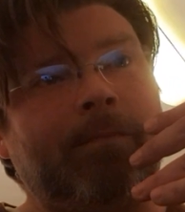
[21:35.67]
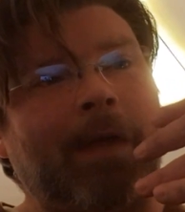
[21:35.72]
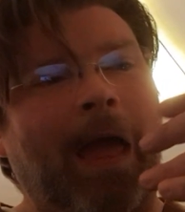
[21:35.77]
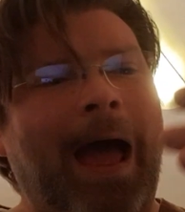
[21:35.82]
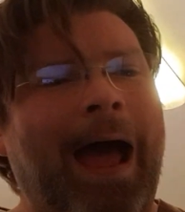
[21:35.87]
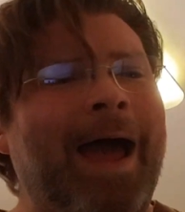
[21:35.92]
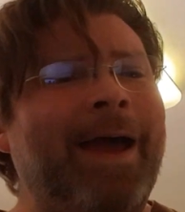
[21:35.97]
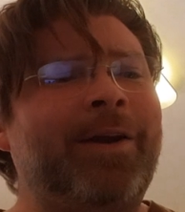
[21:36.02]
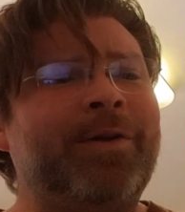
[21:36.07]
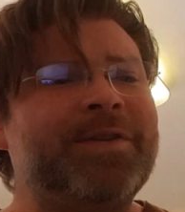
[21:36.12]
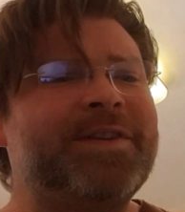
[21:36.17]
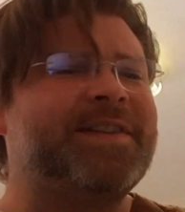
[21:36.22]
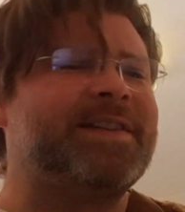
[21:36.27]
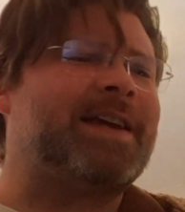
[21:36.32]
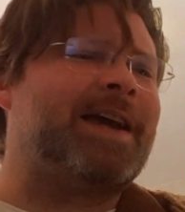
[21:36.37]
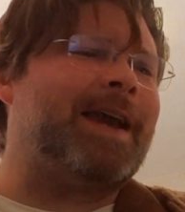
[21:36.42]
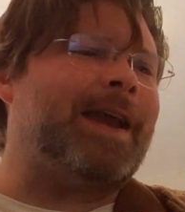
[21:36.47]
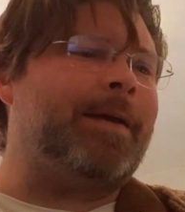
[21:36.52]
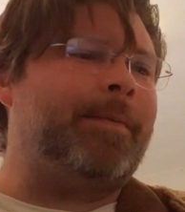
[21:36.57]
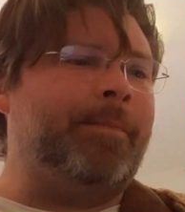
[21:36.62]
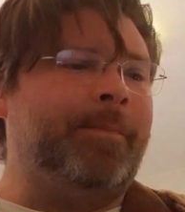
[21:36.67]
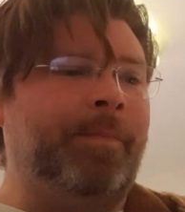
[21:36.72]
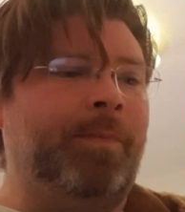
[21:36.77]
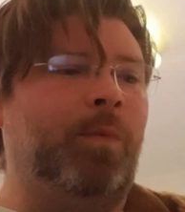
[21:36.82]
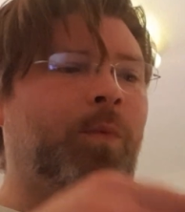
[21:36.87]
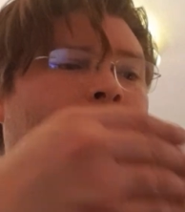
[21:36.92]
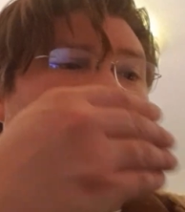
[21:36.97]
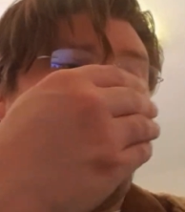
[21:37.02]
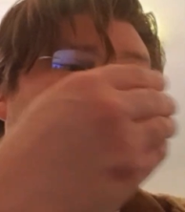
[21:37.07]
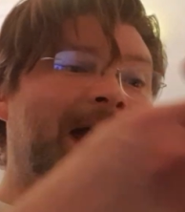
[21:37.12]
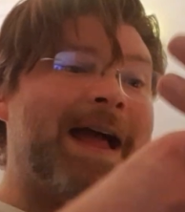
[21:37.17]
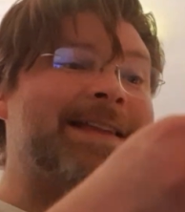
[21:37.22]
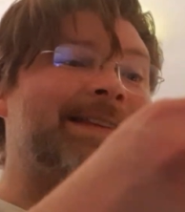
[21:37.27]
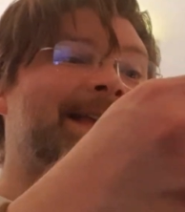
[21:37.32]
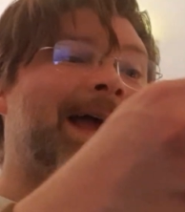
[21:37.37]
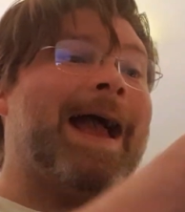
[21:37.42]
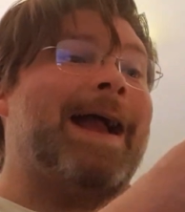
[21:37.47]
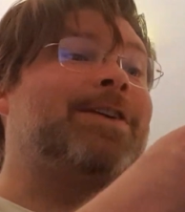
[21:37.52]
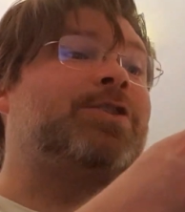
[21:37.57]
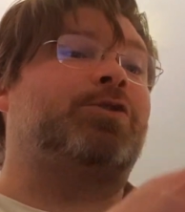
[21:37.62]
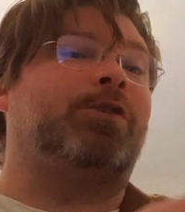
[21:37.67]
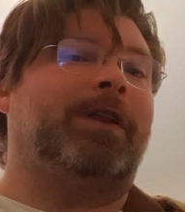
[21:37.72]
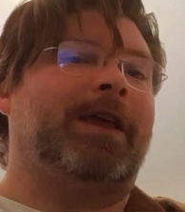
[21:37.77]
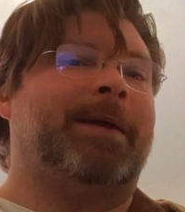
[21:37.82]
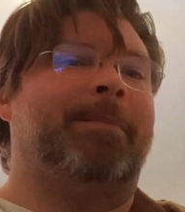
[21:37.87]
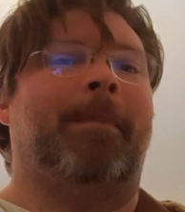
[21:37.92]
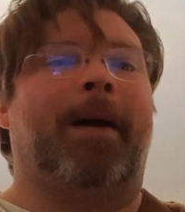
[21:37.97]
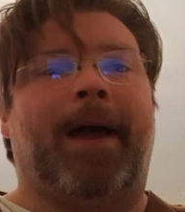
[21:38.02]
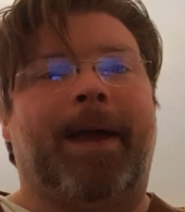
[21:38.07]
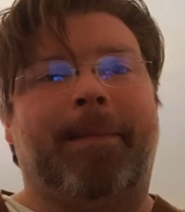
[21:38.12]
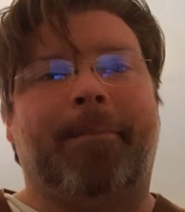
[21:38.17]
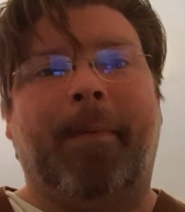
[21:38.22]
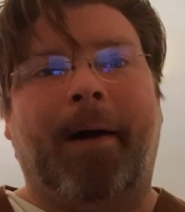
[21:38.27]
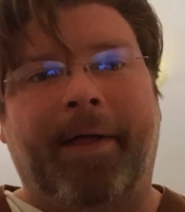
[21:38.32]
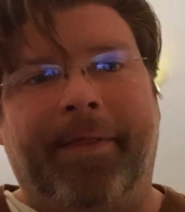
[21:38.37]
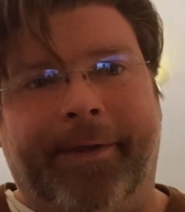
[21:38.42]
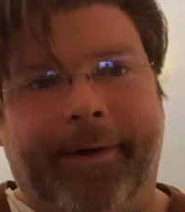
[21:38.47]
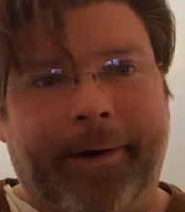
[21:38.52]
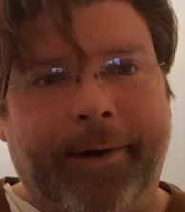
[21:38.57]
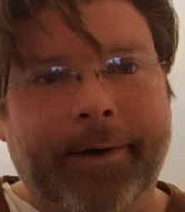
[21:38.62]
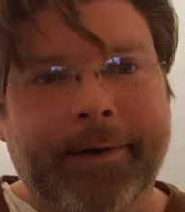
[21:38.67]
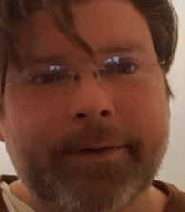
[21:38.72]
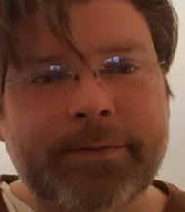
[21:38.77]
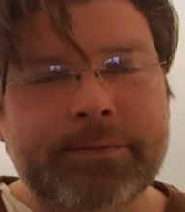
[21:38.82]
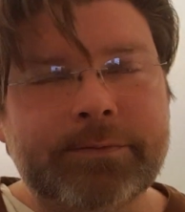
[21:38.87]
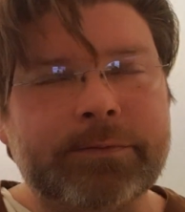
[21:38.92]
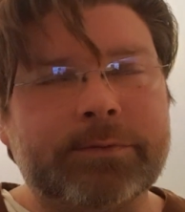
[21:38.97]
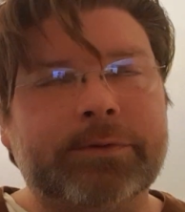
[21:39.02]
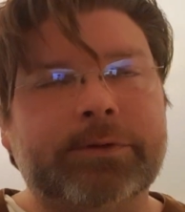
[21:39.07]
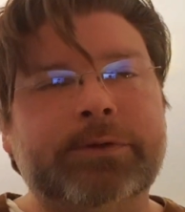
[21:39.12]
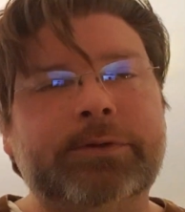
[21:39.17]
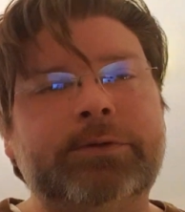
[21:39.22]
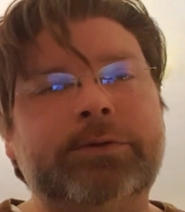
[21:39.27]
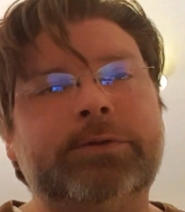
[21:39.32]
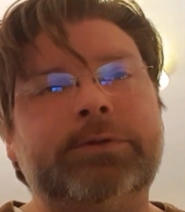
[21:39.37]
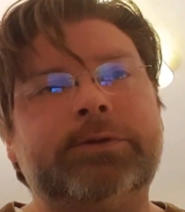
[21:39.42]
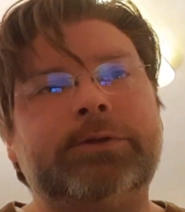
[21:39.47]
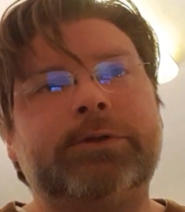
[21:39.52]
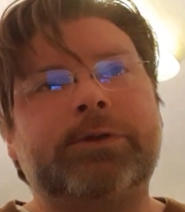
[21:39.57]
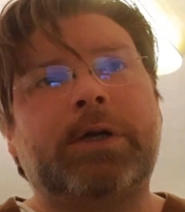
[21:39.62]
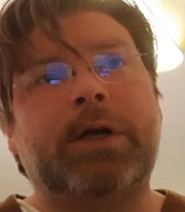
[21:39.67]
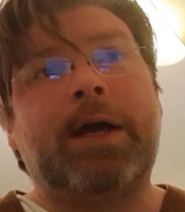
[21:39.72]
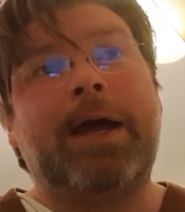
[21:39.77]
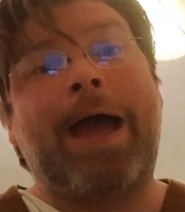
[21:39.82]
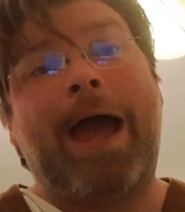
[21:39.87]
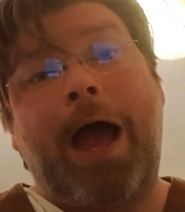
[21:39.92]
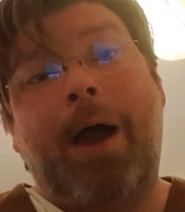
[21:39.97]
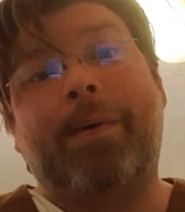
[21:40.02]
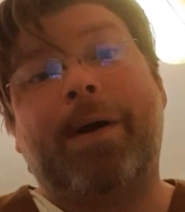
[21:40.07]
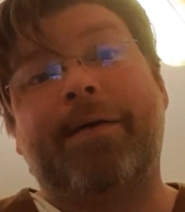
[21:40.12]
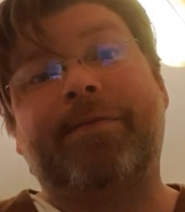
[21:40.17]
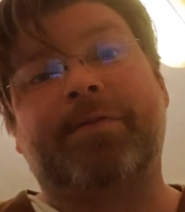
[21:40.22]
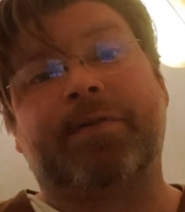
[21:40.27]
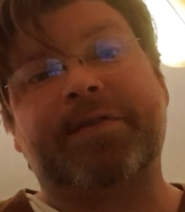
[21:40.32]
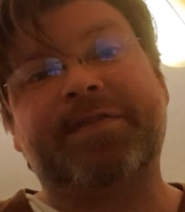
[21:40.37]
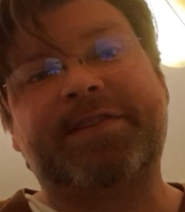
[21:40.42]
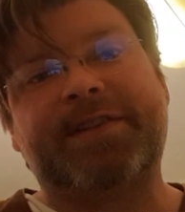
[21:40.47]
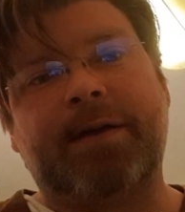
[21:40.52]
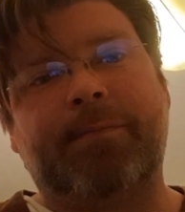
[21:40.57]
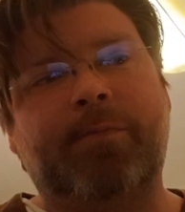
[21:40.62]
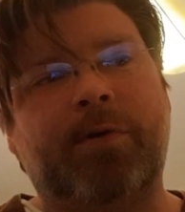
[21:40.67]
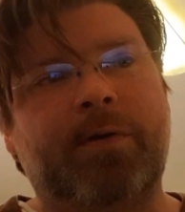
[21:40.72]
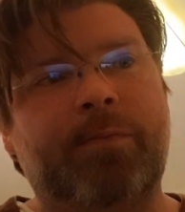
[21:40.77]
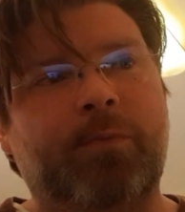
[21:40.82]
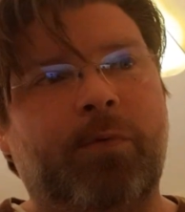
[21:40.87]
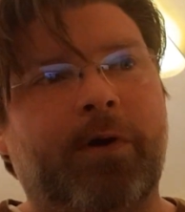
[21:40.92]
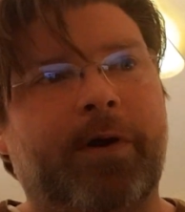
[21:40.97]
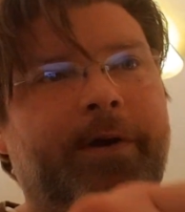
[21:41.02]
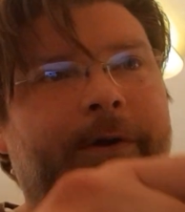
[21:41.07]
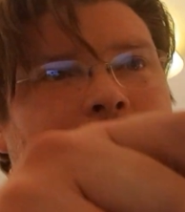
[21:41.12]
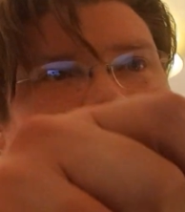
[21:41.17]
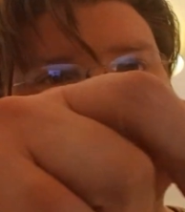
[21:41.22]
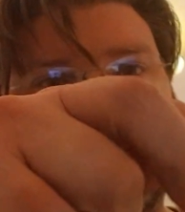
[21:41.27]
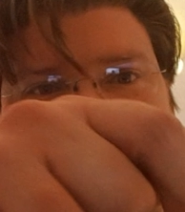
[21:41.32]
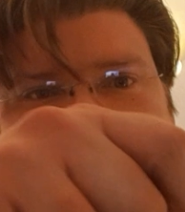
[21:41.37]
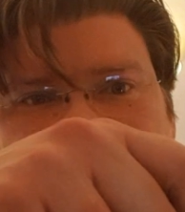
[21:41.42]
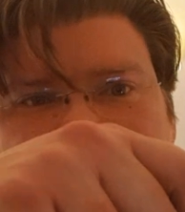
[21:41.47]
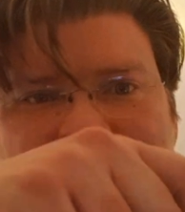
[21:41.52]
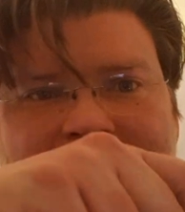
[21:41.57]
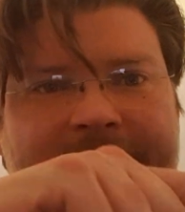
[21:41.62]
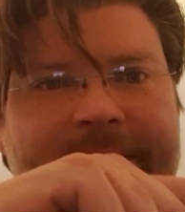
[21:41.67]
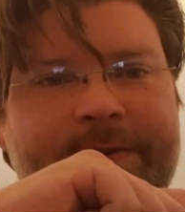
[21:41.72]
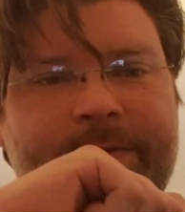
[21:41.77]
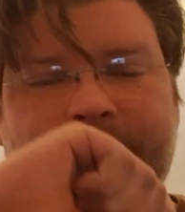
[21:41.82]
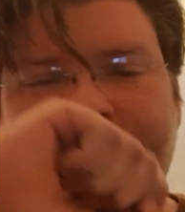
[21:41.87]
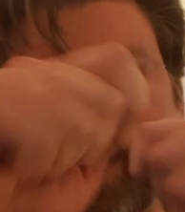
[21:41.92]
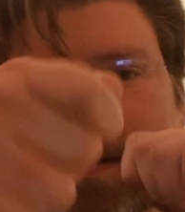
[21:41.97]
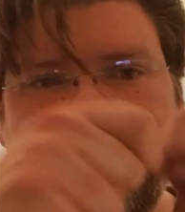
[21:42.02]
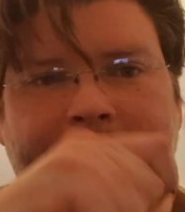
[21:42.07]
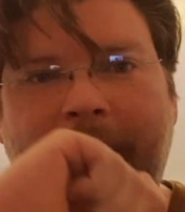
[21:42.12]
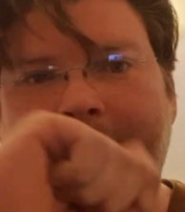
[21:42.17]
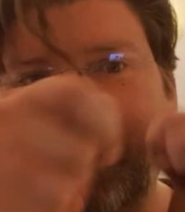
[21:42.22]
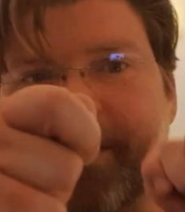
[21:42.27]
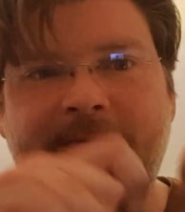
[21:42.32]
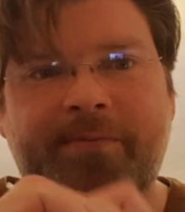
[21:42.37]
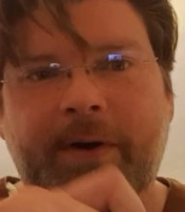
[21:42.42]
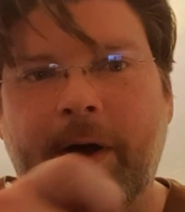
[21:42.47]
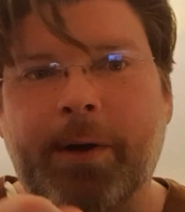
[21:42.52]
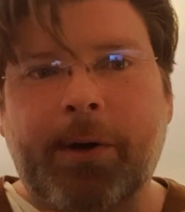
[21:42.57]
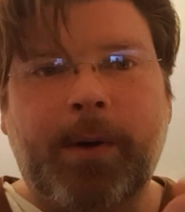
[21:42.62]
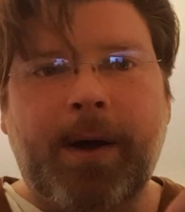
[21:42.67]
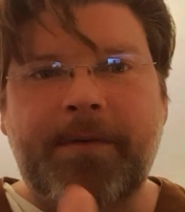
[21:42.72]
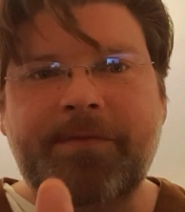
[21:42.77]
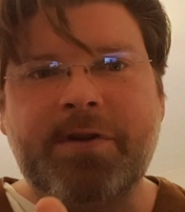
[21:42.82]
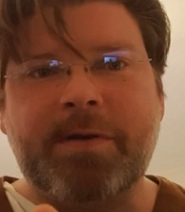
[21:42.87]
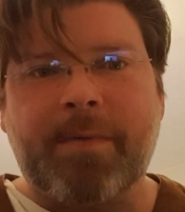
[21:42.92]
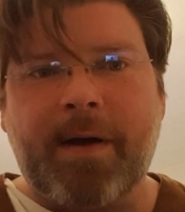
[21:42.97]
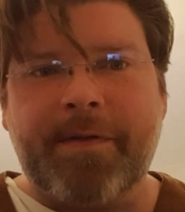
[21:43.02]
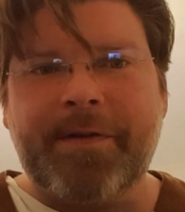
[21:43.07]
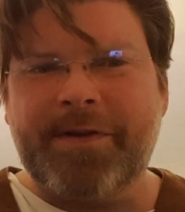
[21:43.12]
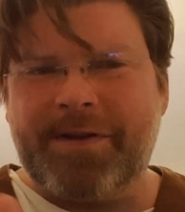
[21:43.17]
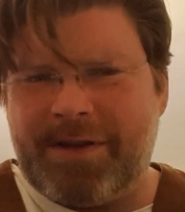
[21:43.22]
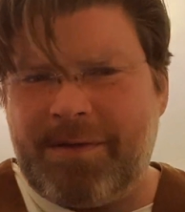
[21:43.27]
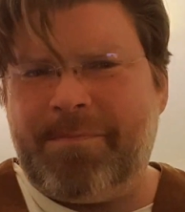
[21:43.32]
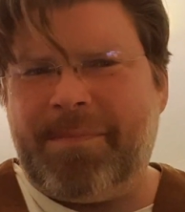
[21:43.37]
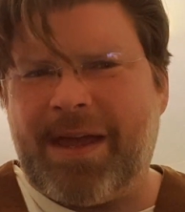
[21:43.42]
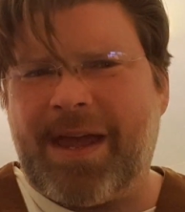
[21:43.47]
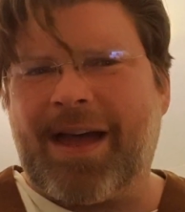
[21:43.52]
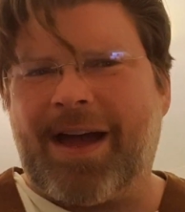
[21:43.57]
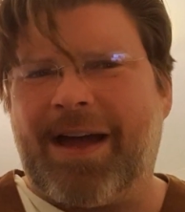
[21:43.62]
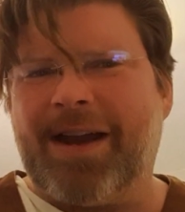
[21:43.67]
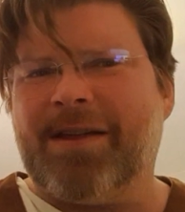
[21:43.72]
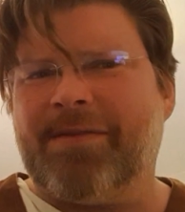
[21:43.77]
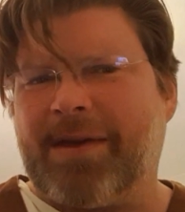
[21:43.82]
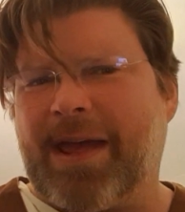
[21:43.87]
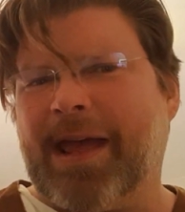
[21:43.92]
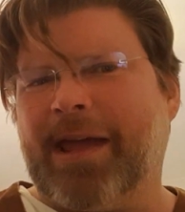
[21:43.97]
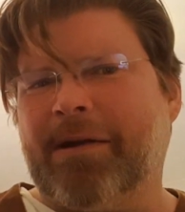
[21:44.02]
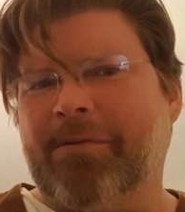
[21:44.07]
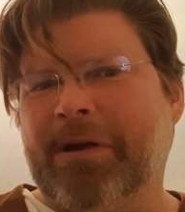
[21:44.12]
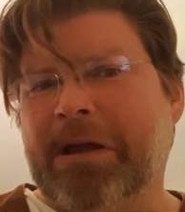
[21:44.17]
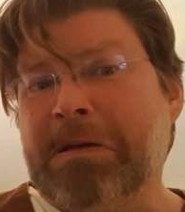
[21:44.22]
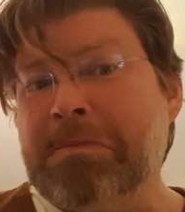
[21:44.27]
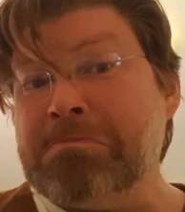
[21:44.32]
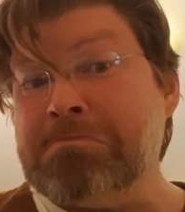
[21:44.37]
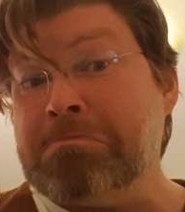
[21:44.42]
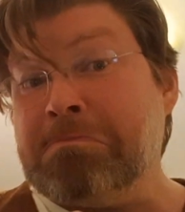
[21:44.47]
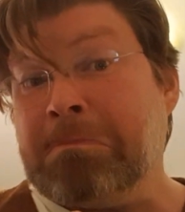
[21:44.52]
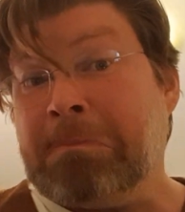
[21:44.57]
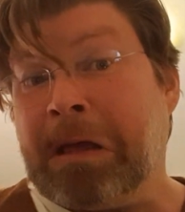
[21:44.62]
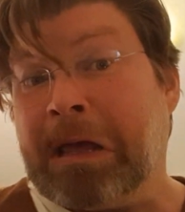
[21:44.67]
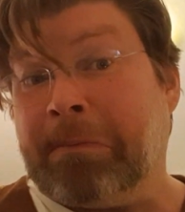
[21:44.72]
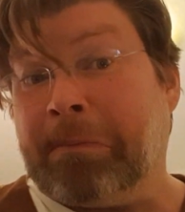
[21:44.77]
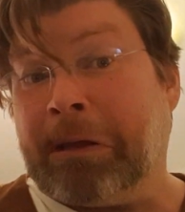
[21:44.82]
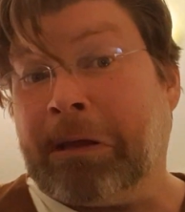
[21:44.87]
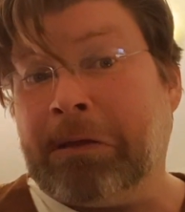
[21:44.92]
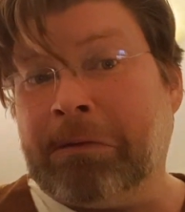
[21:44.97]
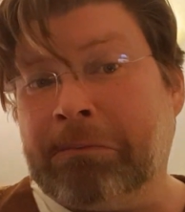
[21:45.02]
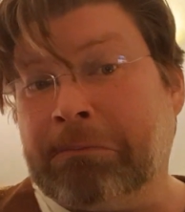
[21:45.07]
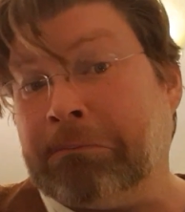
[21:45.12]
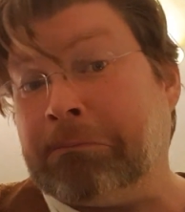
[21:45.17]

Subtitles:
I don't say, well, that's actually my mother. However, if someone were to, in your face, rip up a photo of your mother, you'd be kind of angry, maybe.